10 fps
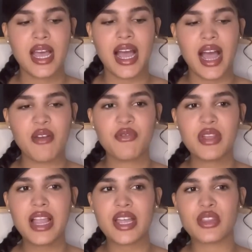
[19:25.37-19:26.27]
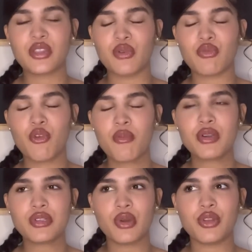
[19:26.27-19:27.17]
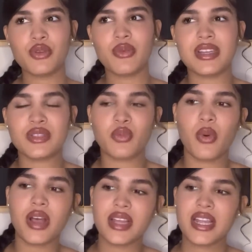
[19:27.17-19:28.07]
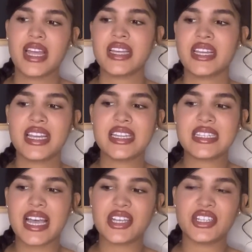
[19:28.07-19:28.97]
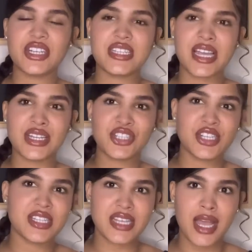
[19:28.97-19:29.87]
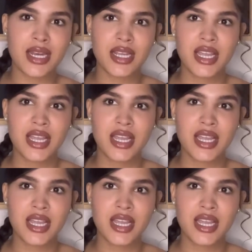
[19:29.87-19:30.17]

I feel like the rumors on you is what he says, she says, she said.